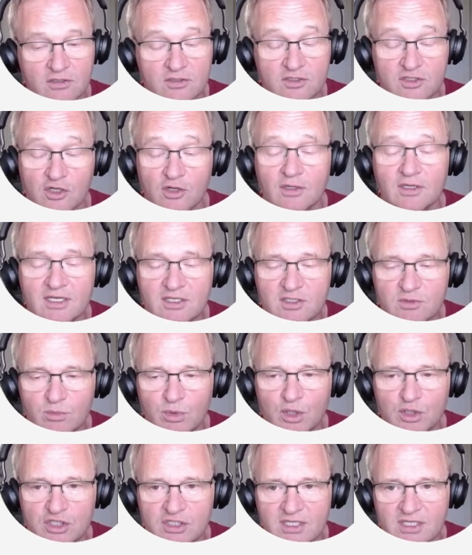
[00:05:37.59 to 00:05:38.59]
so you'll need to
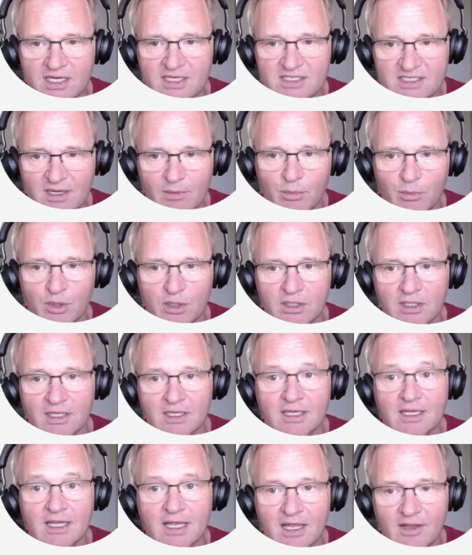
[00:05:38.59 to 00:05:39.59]
purchase that
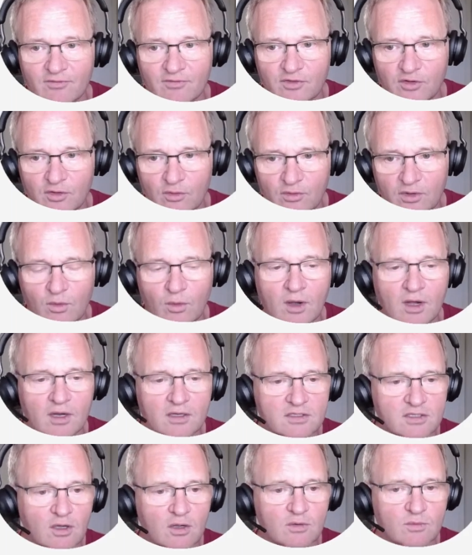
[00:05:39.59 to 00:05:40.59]
separately if you require
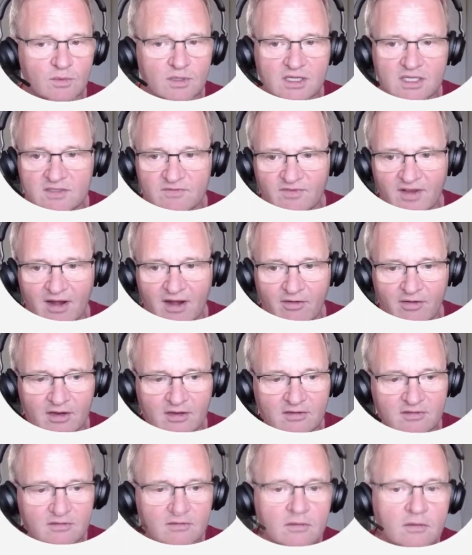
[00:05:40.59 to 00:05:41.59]
to go with this
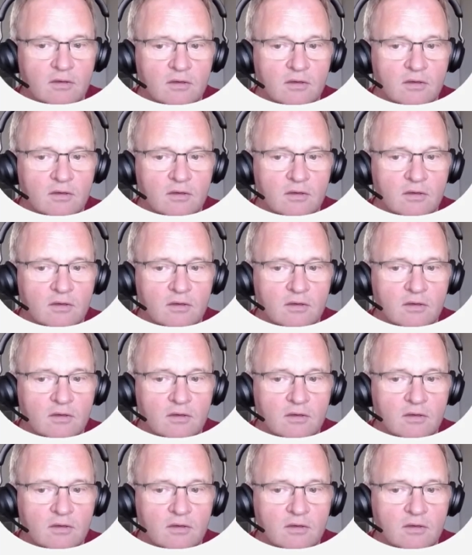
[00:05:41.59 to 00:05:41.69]
variant.